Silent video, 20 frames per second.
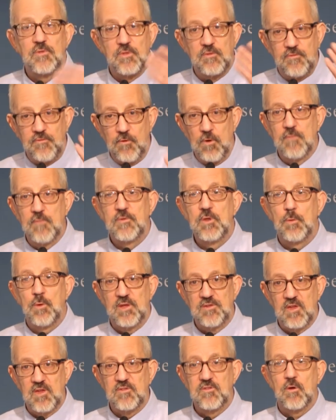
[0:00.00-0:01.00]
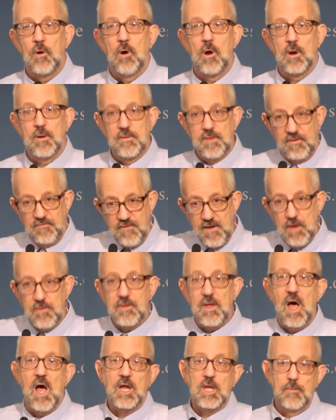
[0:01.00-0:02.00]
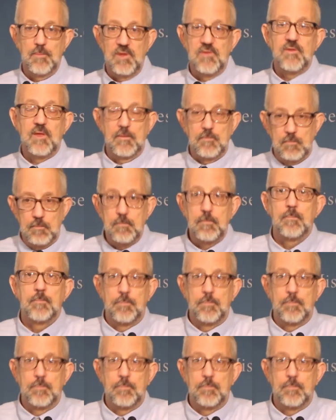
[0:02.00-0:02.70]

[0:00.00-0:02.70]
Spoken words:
after the fall of the USSR, they found documents that